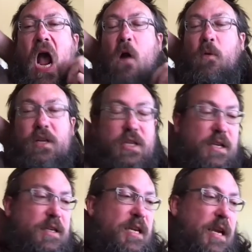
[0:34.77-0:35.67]
which
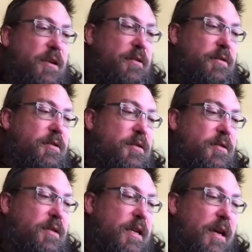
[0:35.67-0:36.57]
contains
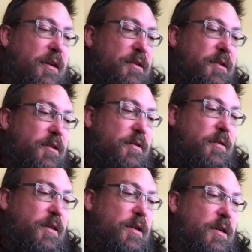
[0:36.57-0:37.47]
text,
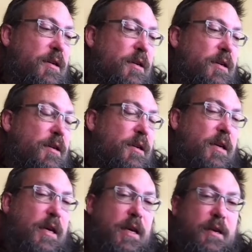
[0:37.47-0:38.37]

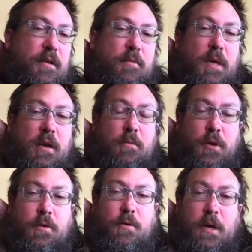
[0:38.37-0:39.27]
and the main
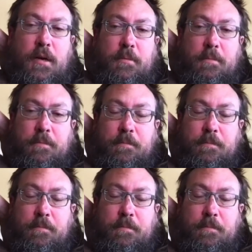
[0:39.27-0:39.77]
program